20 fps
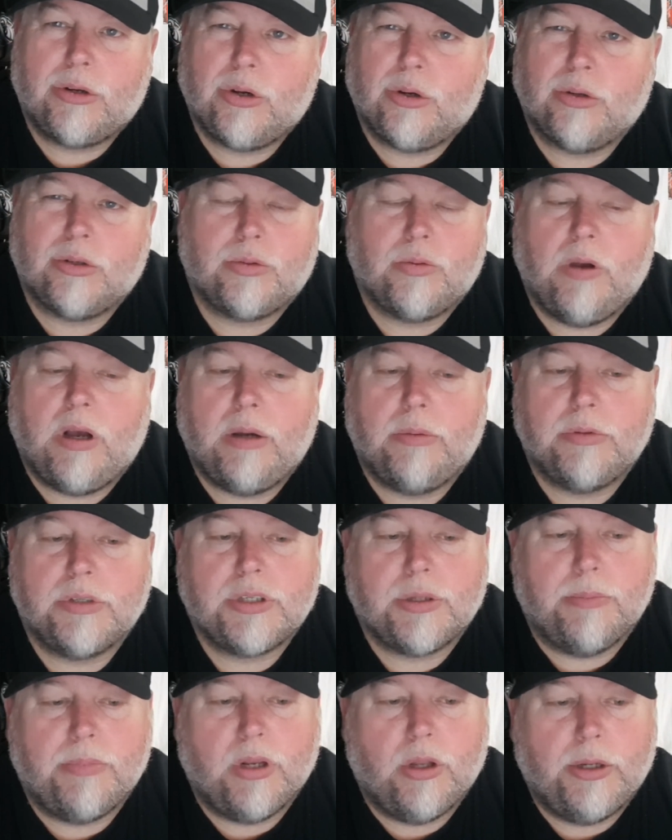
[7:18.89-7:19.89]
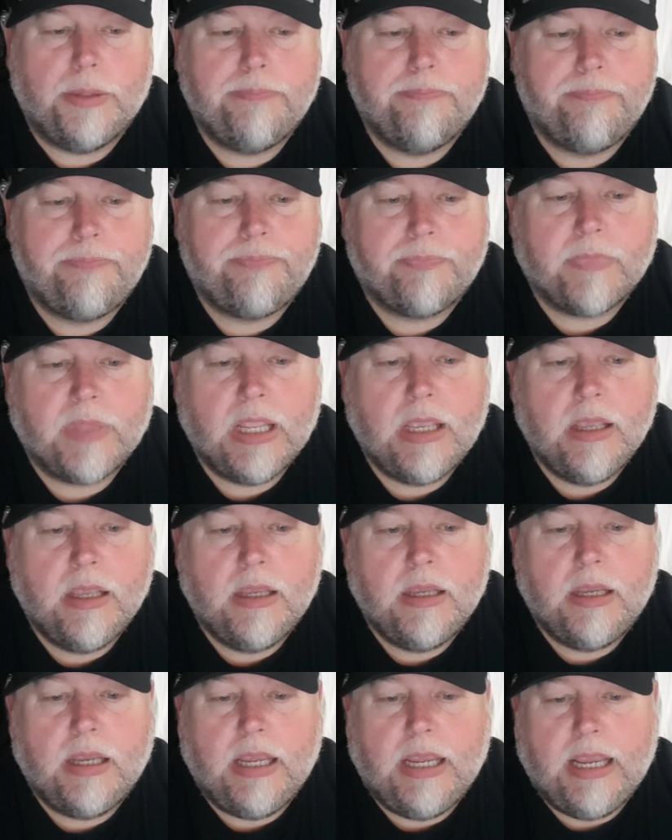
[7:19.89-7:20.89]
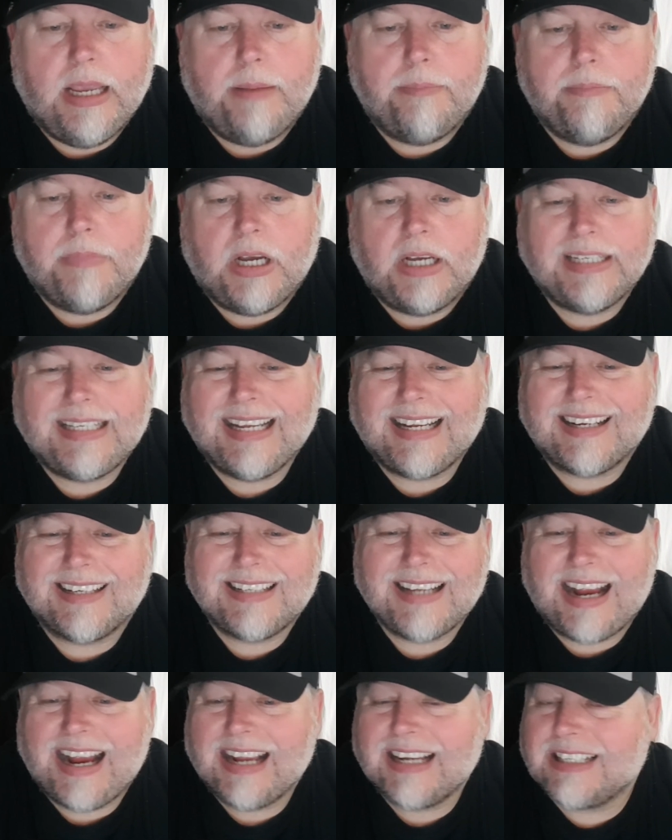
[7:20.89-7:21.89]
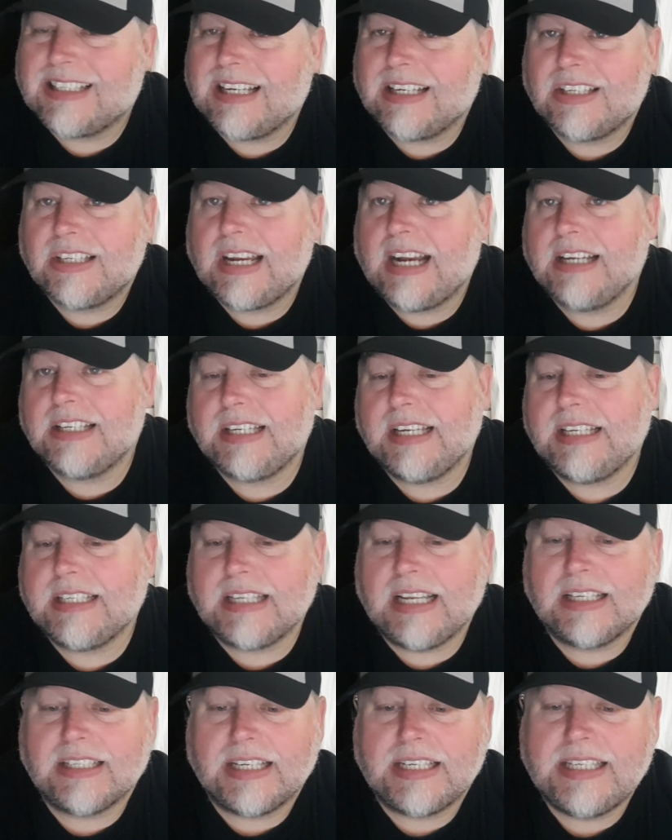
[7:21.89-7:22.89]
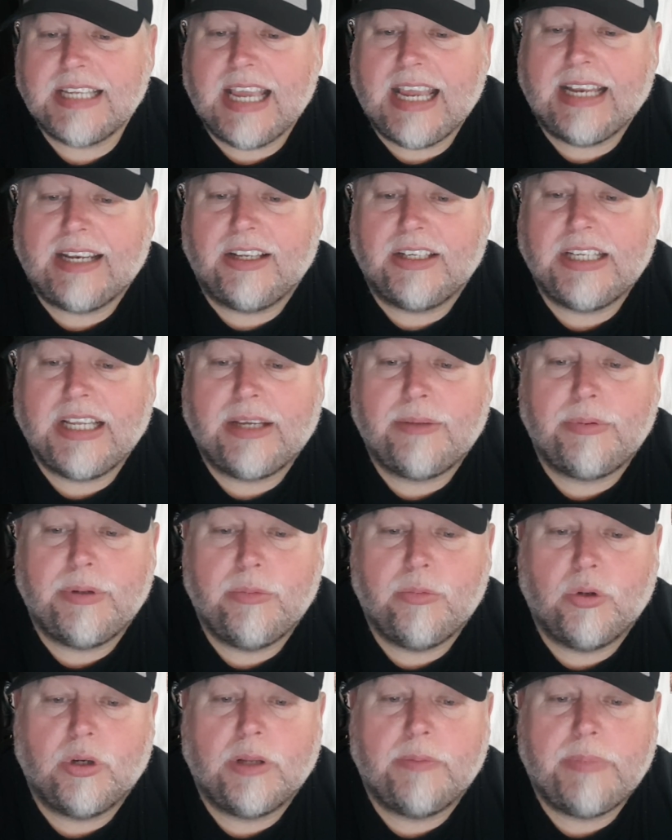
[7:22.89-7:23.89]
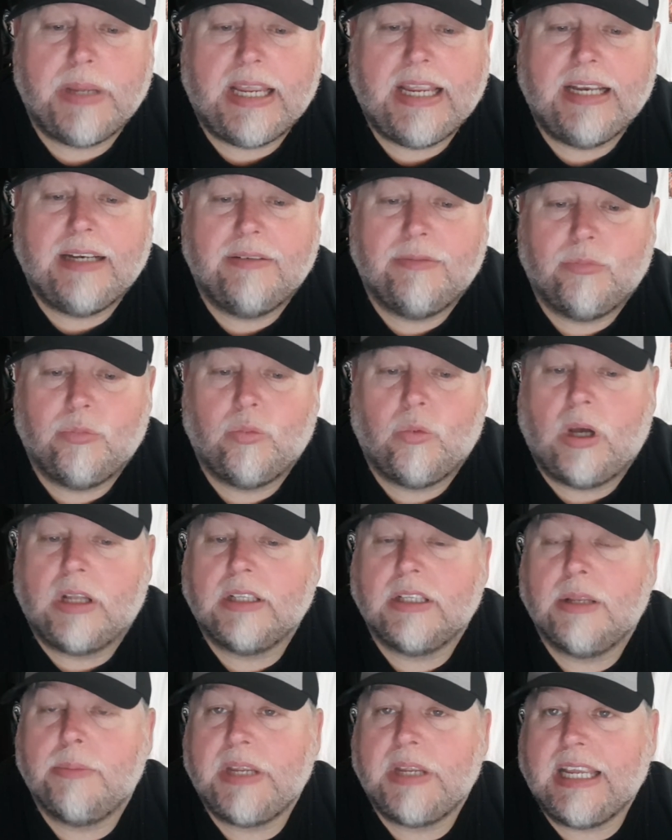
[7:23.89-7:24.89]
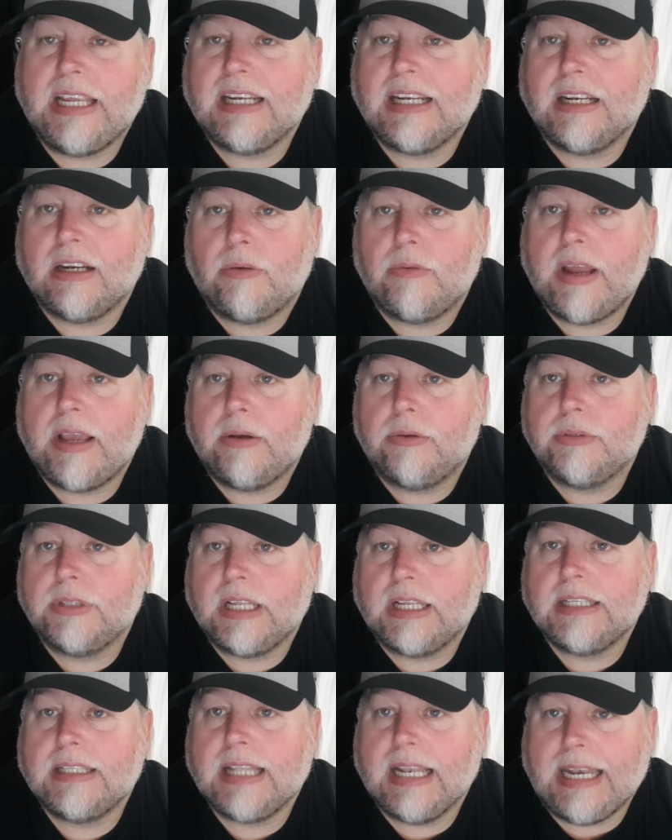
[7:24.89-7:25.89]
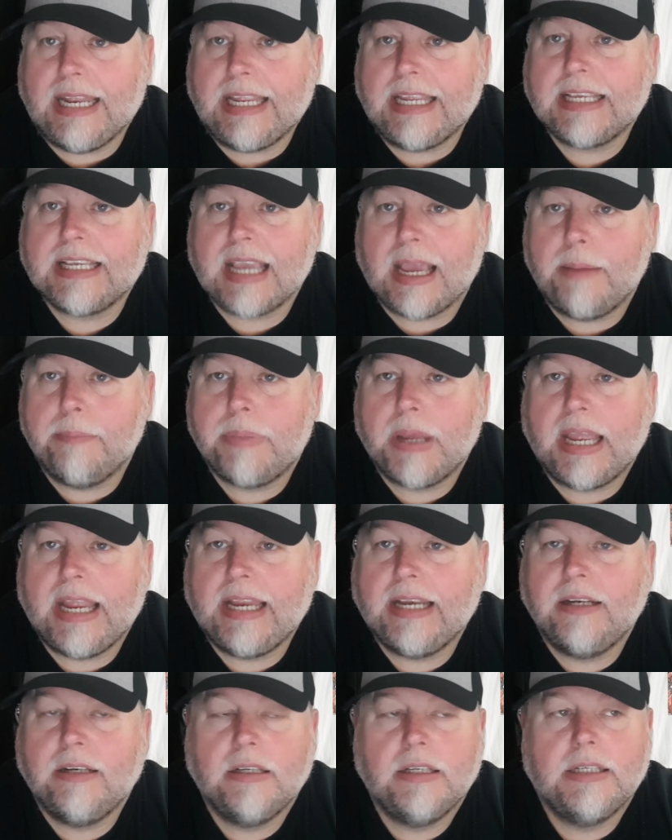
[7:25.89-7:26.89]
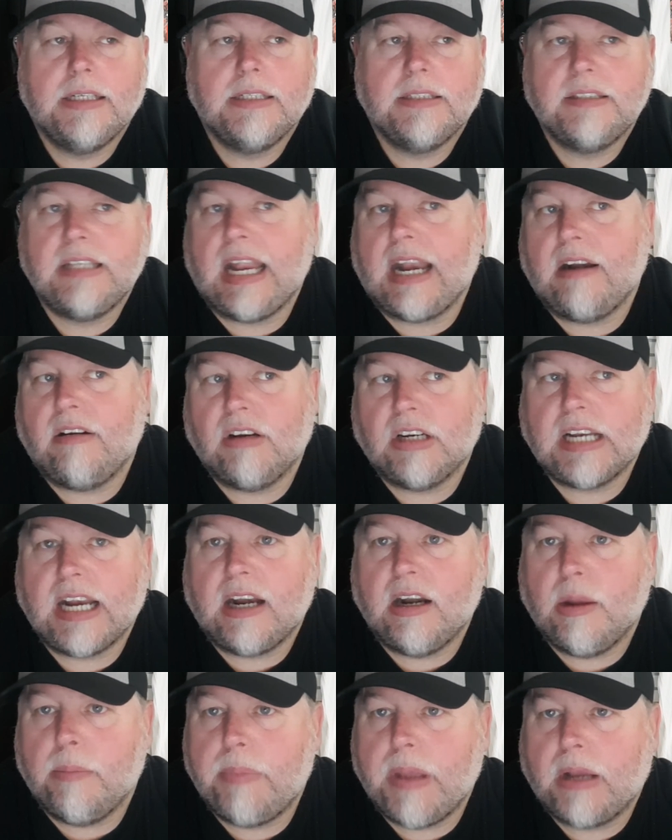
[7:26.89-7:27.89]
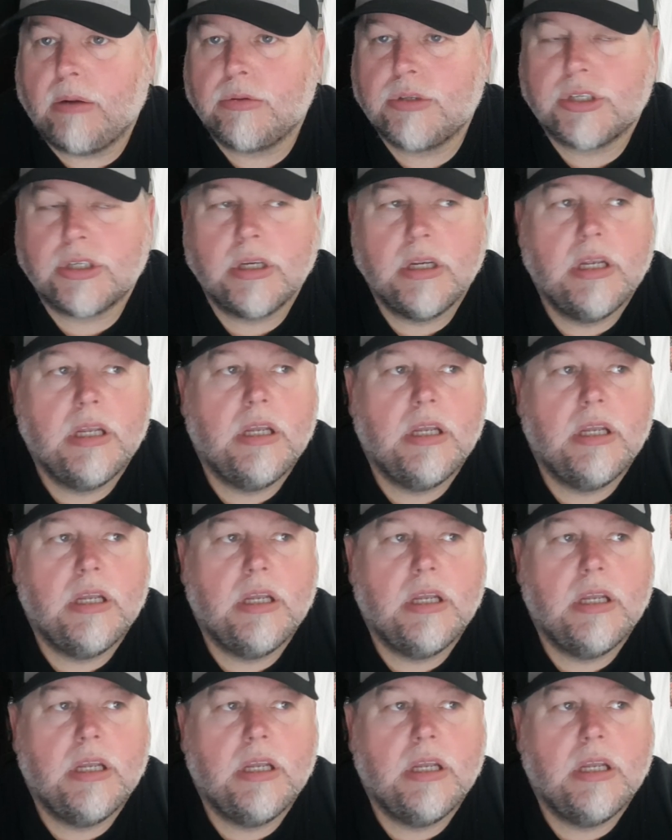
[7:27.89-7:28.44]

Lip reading: Courtois was sublime. I think our targets at start of season, as I said, I think we would have been wanting to be in and around the league campaign, there or thereabouts.